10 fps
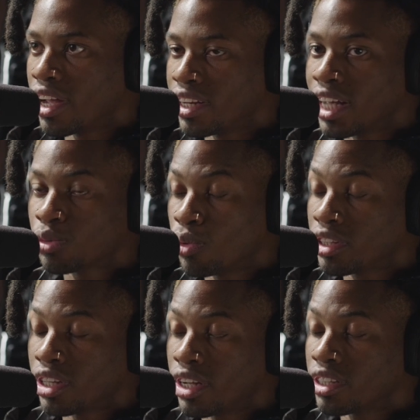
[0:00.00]
Like, that's one
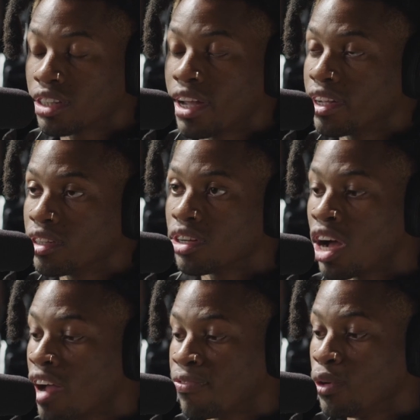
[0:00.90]
thing. Like,
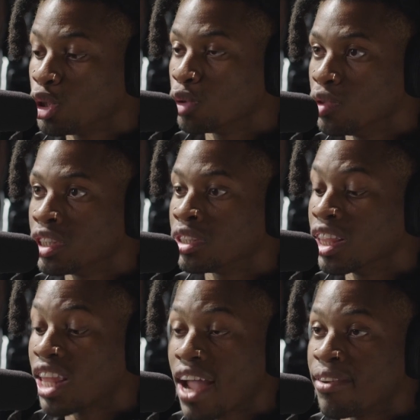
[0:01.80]
Odd Future was
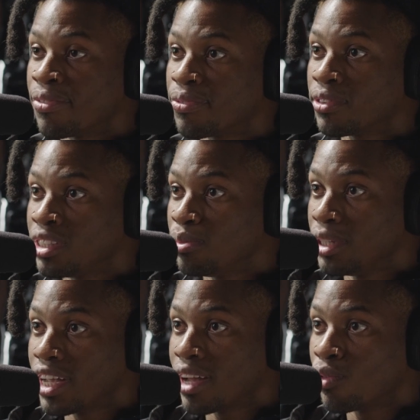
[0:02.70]
life to
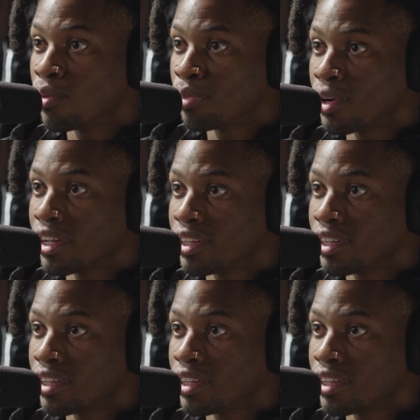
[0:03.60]
me at one point.